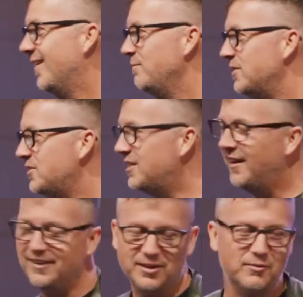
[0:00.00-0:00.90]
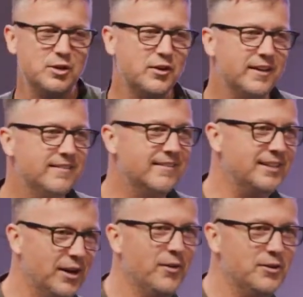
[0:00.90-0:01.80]
I'm just telling you, you
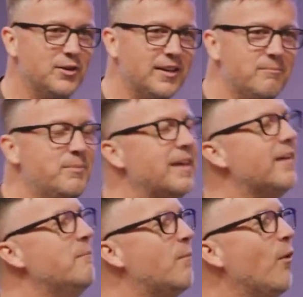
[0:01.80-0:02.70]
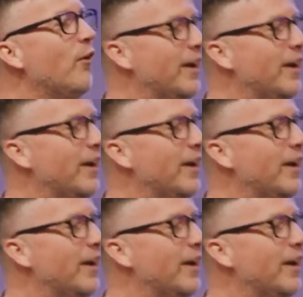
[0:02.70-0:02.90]
can become more